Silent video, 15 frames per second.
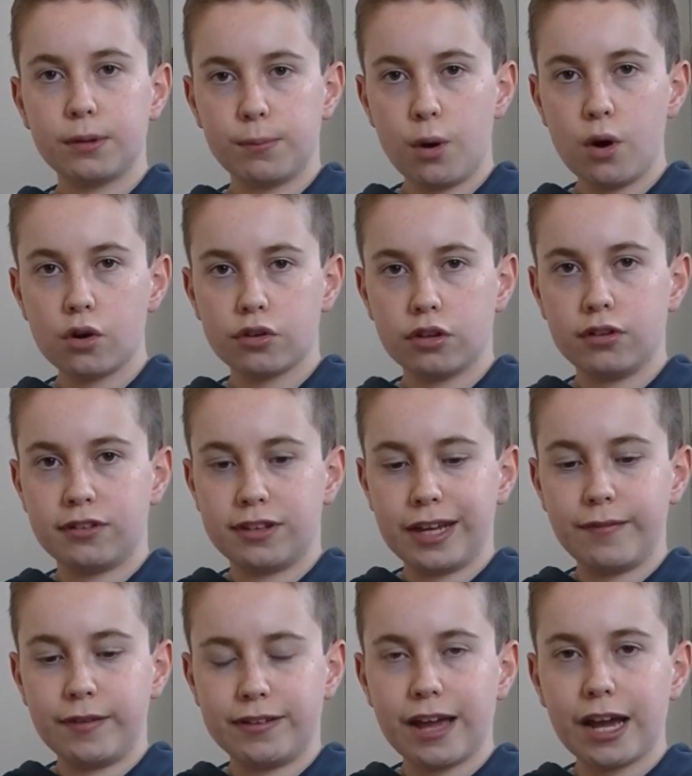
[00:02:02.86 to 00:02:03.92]
the box and see
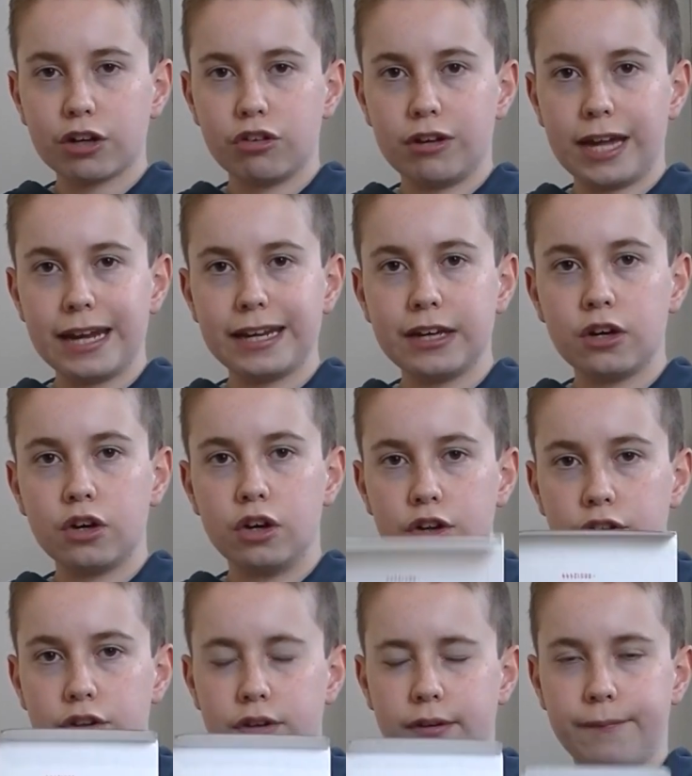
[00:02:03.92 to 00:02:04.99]
if it's actually any good.
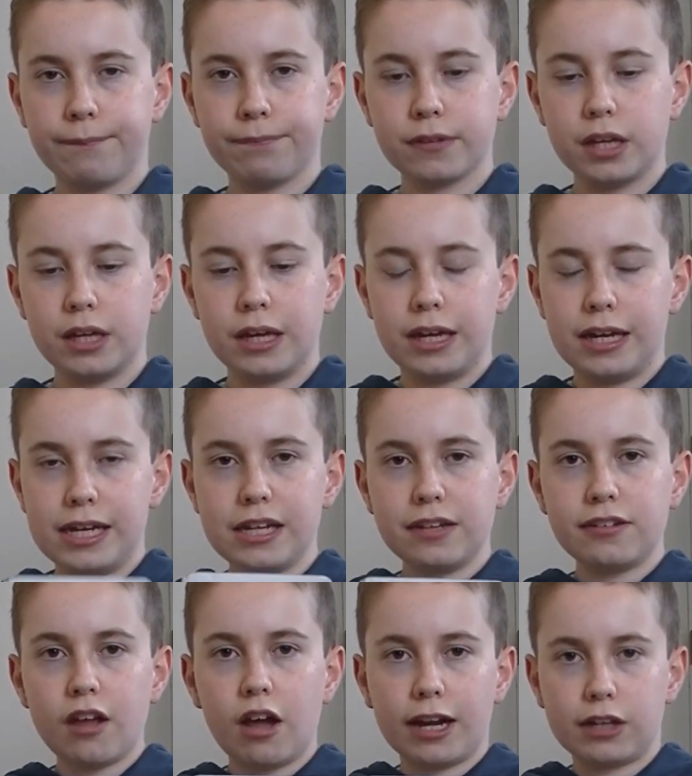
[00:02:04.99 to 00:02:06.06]

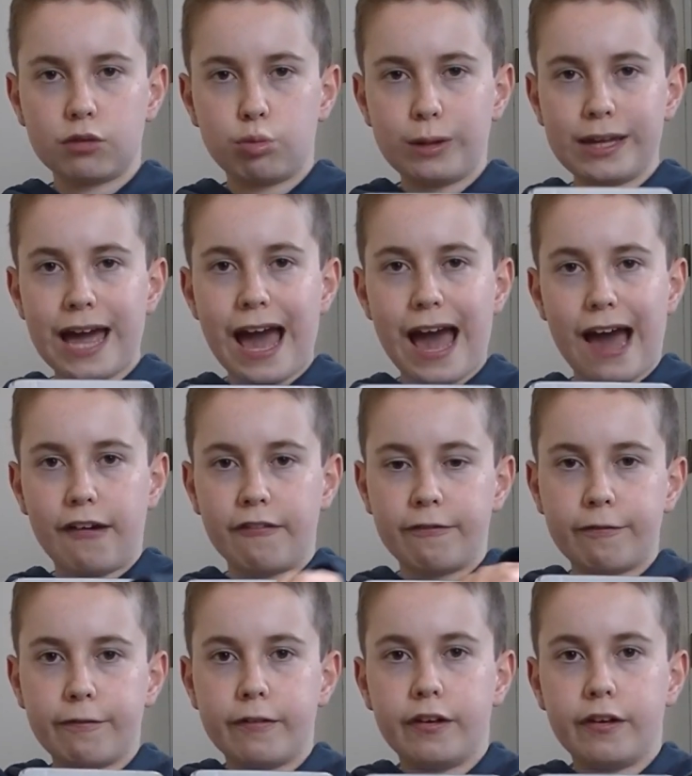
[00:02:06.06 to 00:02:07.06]
Inside we have